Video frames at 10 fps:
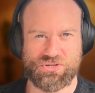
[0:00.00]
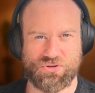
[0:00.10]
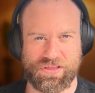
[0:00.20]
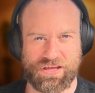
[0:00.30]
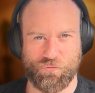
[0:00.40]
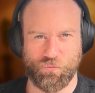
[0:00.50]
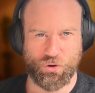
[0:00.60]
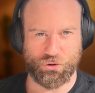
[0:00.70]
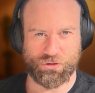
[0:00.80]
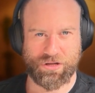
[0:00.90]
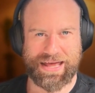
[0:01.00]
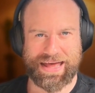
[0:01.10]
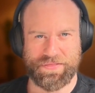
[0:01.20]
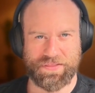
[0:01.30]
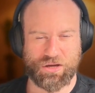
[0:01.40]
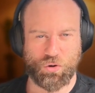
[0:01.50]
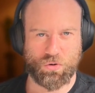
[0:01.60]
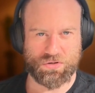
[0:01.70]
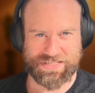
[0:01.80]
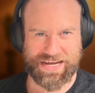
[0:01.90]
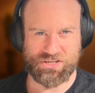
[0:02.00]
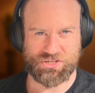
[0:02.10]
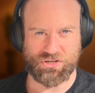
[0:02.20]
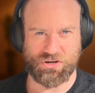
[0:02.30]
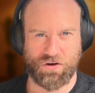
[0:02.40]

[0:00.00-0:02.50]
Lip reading: to the root and the causation